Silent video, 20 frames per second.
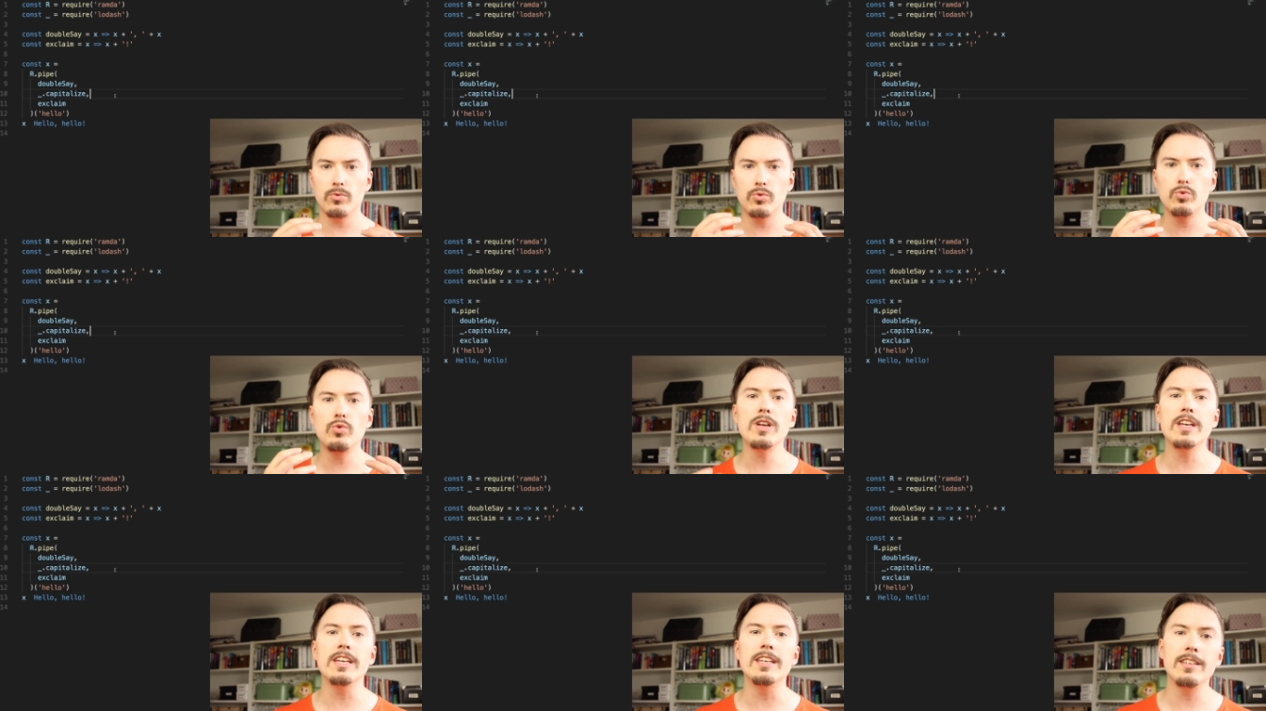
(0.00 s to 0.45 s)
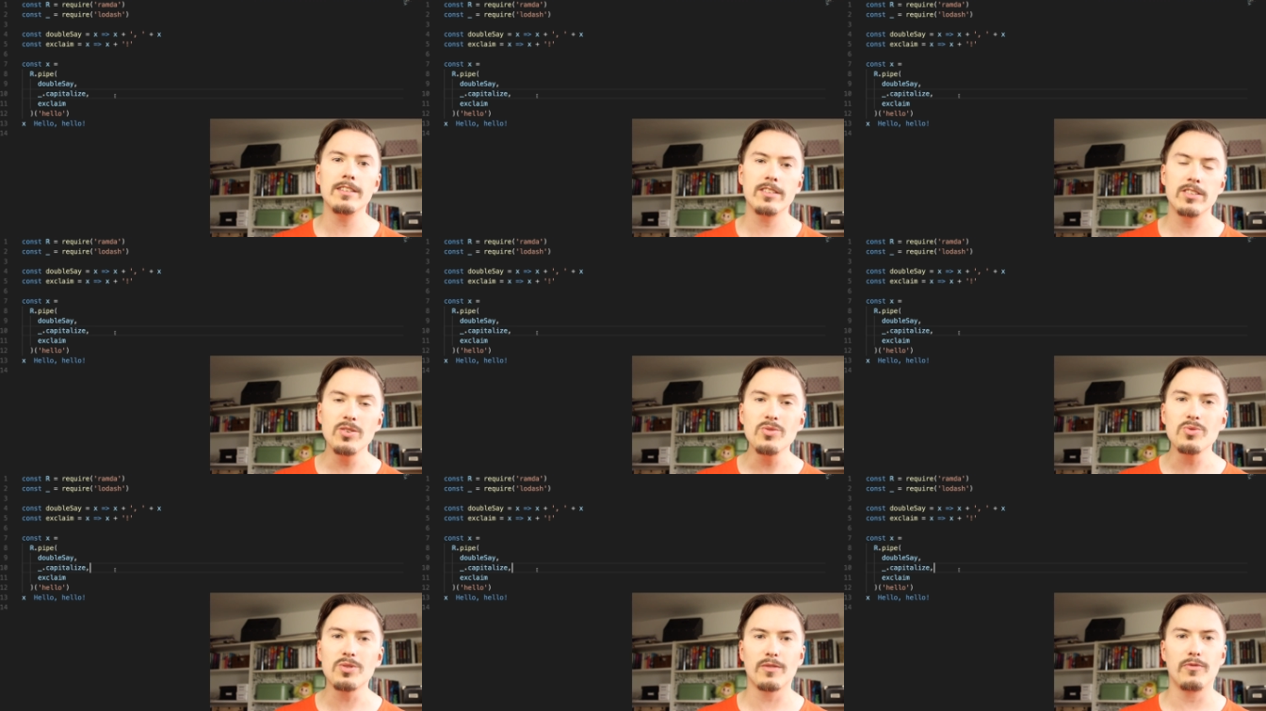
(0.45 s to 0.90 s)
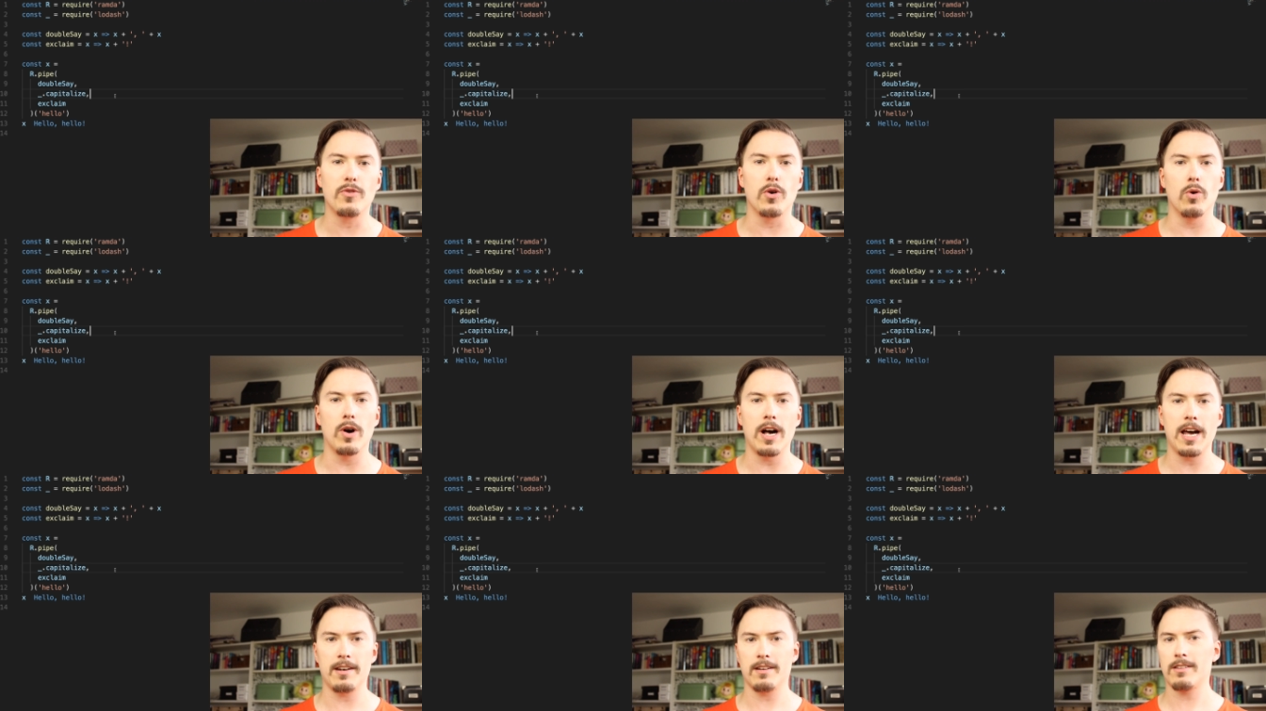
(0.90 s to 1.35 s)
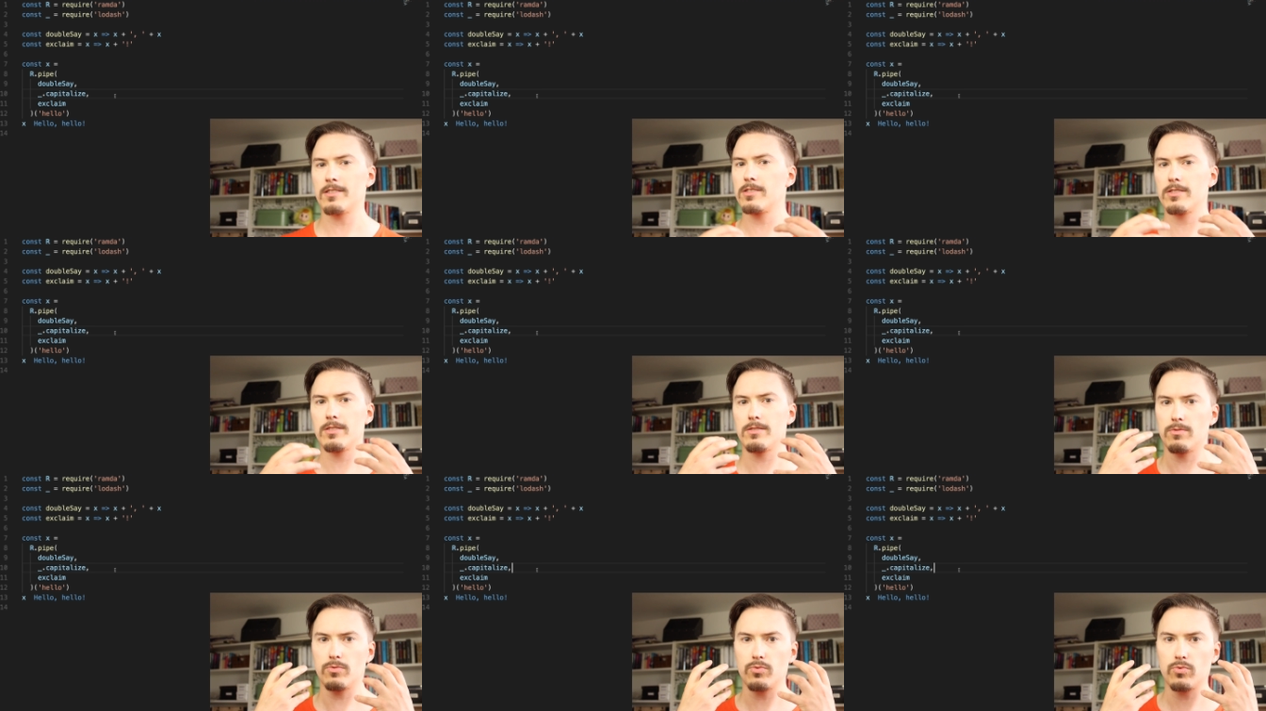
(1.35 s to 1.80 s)
reuseful and
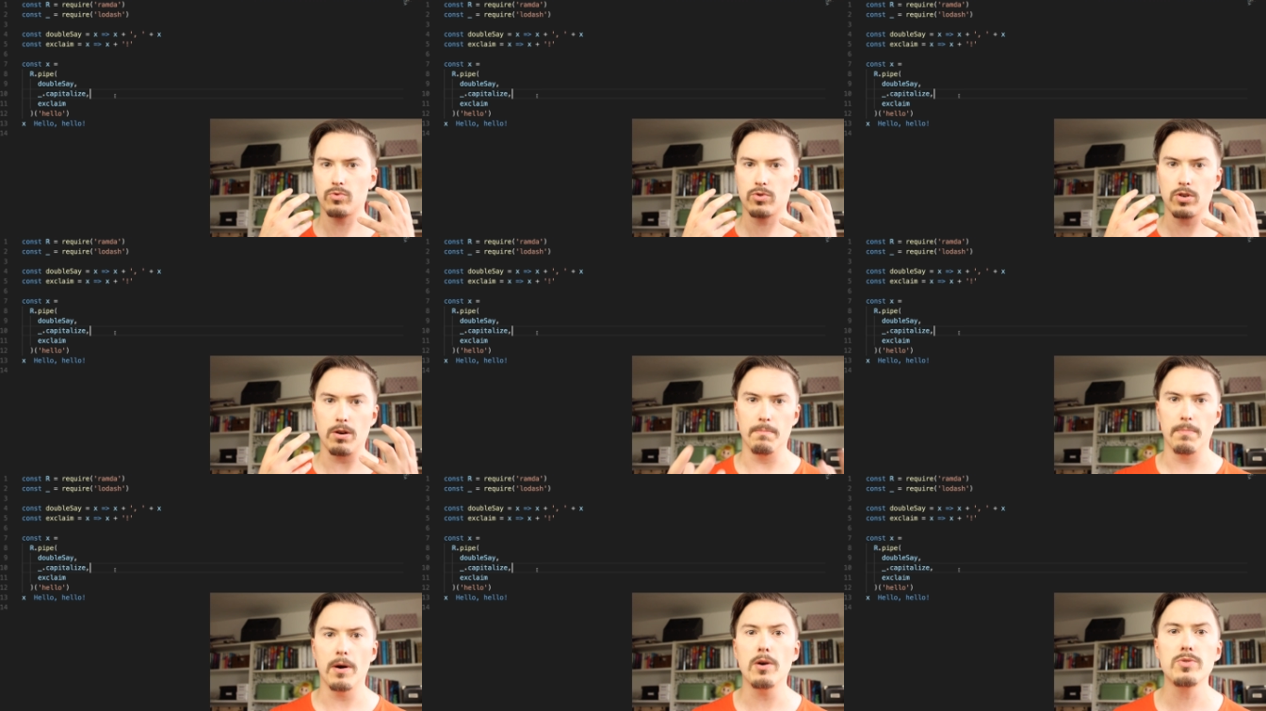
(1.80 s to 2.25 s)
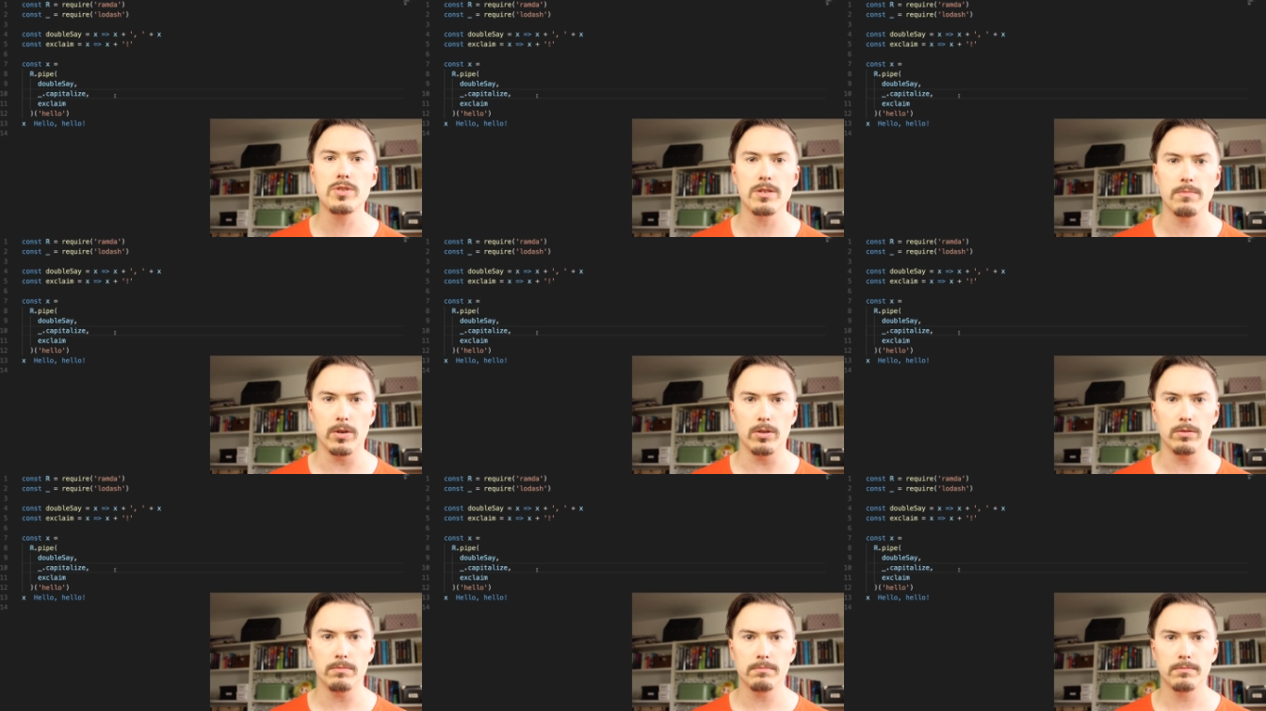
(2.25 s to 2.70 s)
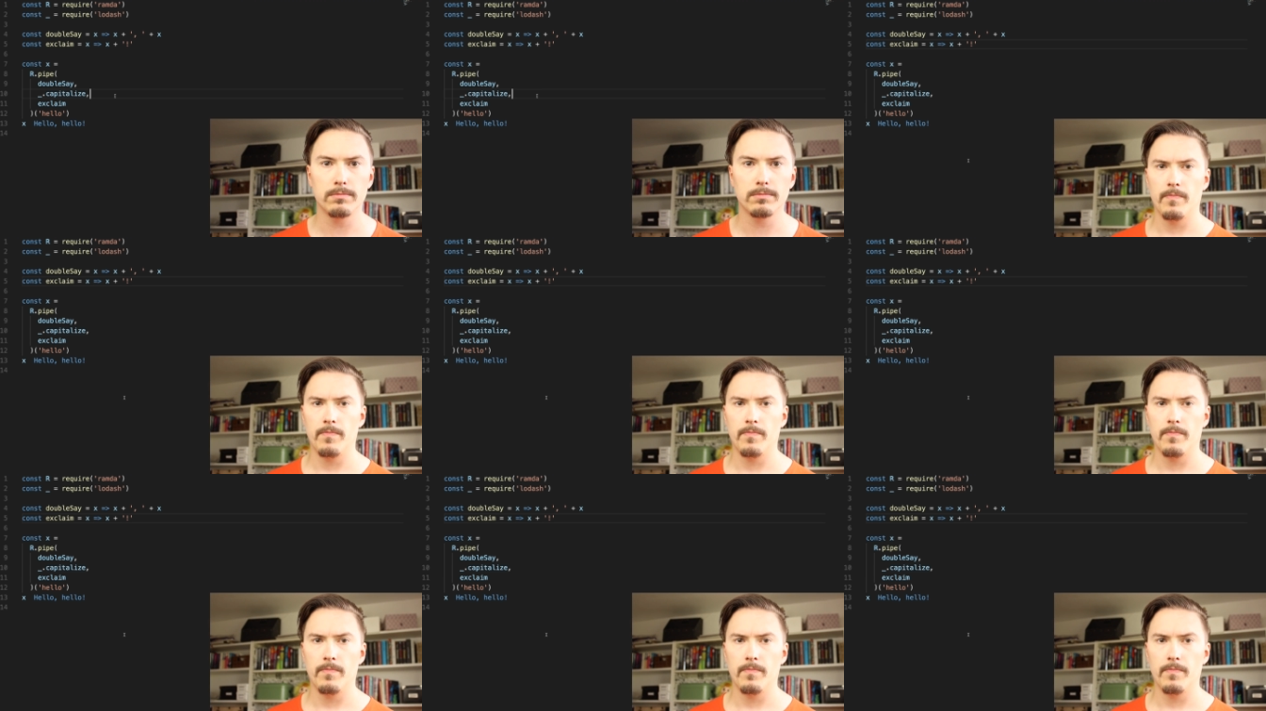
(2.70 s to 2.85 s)
composable.